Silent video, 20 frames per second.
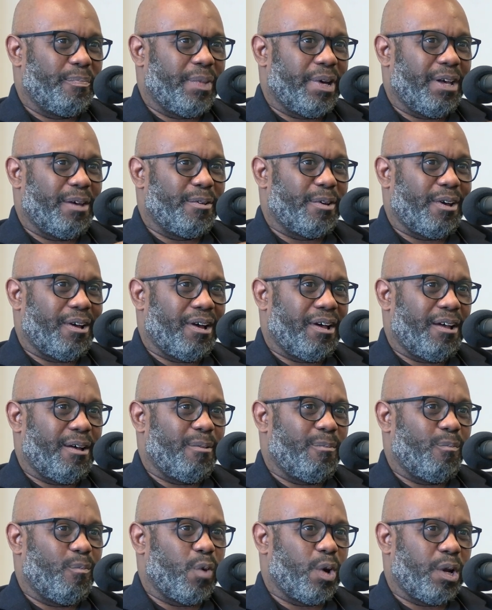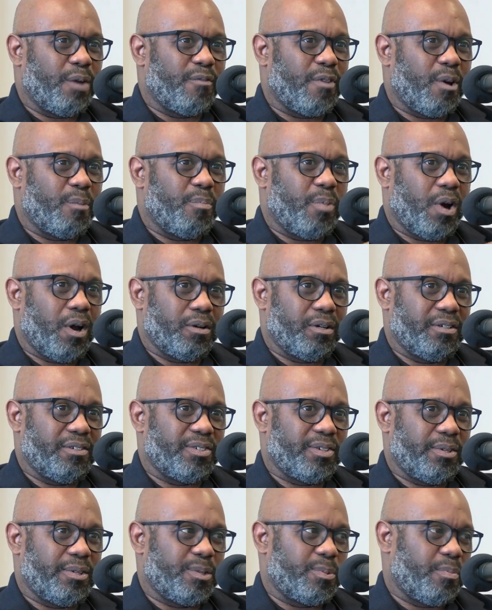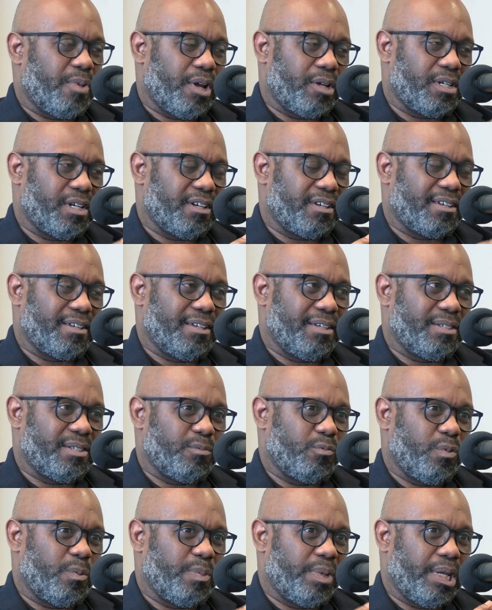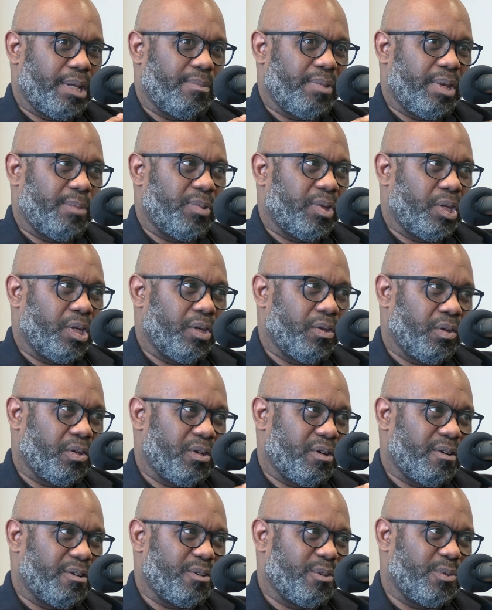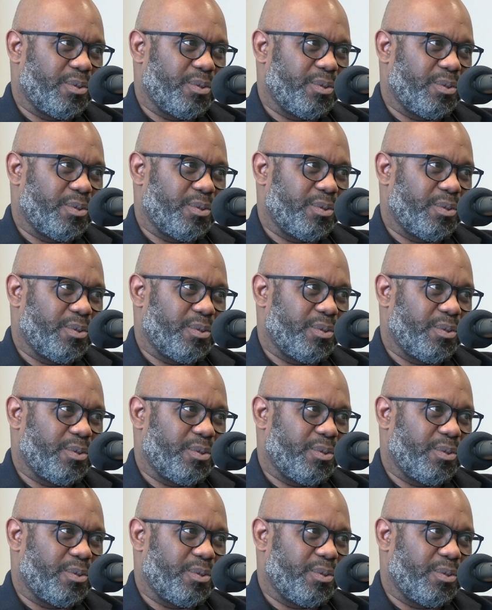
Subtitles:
But one of our partners on this project is a woman named Amy Hillier,